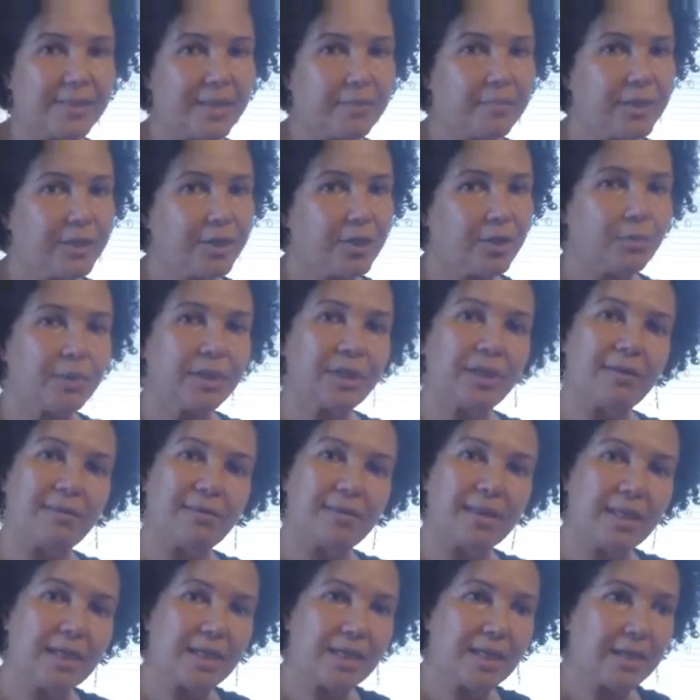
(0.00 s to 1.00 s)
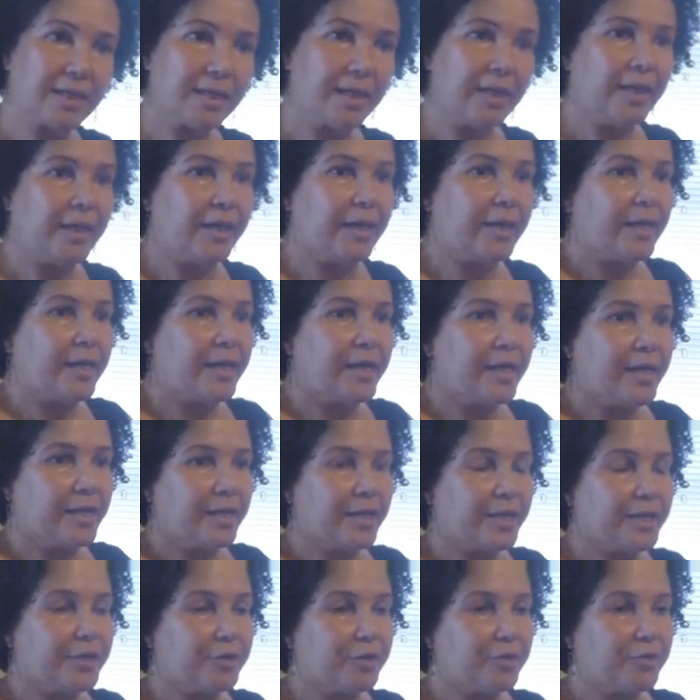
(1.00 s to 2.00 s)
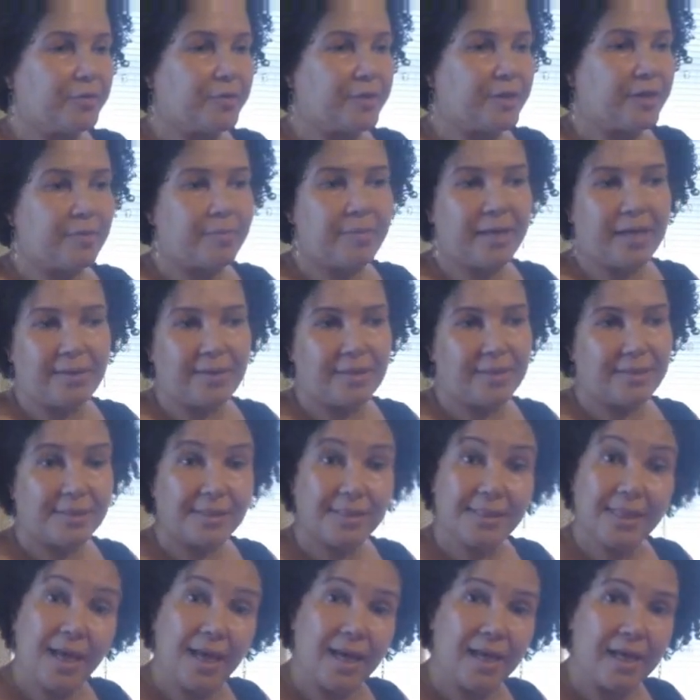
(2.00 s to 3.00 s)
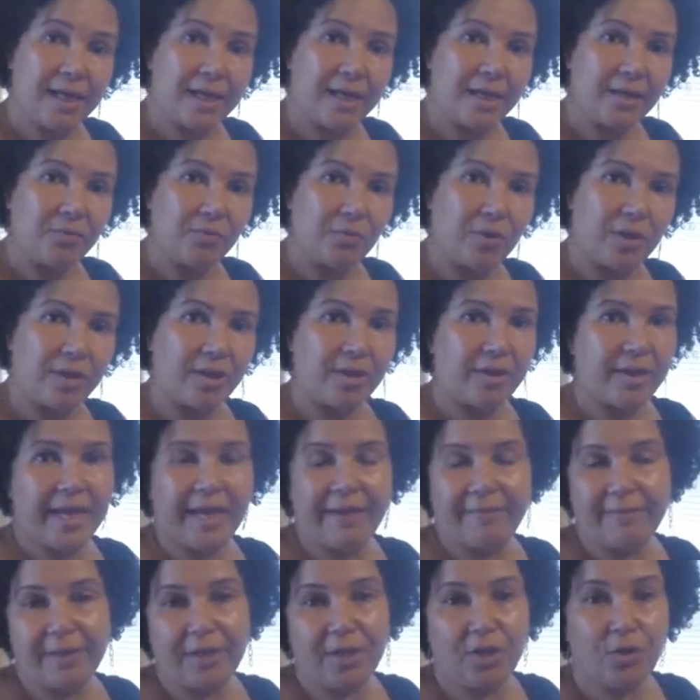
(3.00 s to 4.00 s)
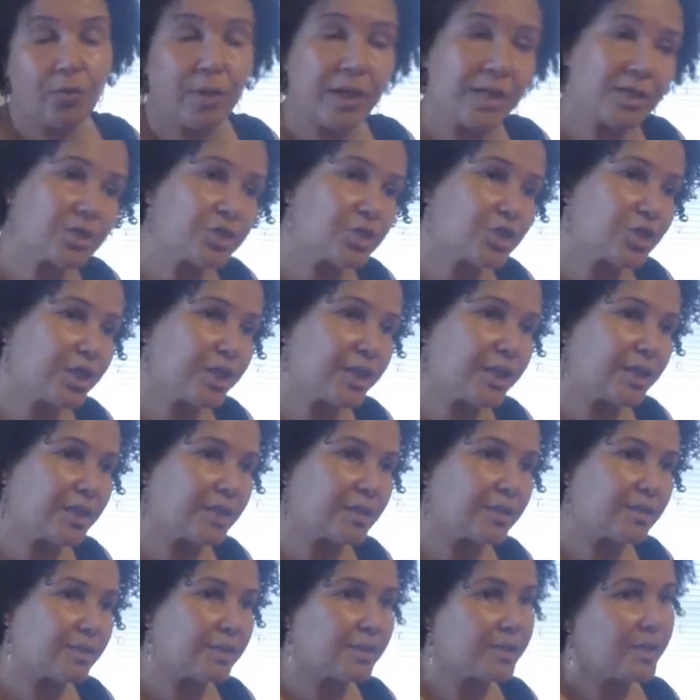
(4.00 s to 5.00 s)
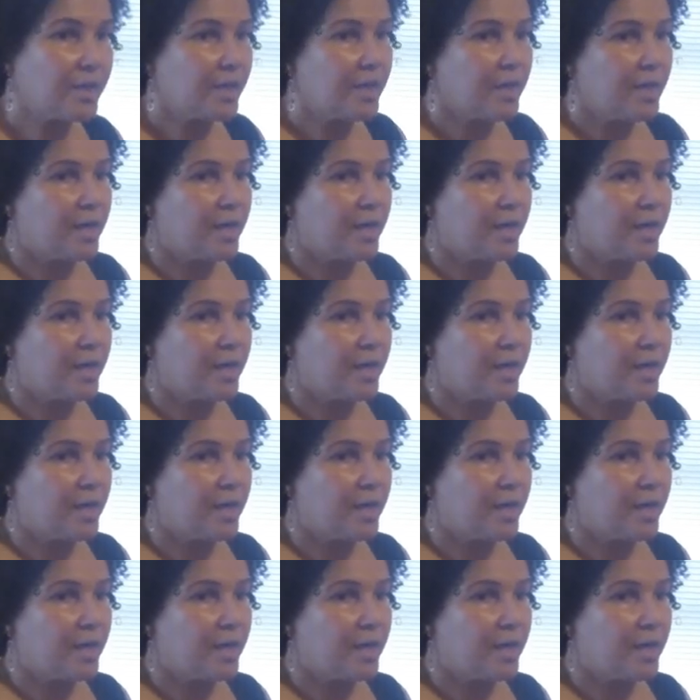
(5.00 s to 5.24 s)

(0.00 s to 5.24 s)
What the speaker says: Let me know what you think about the design, whether you have any questions,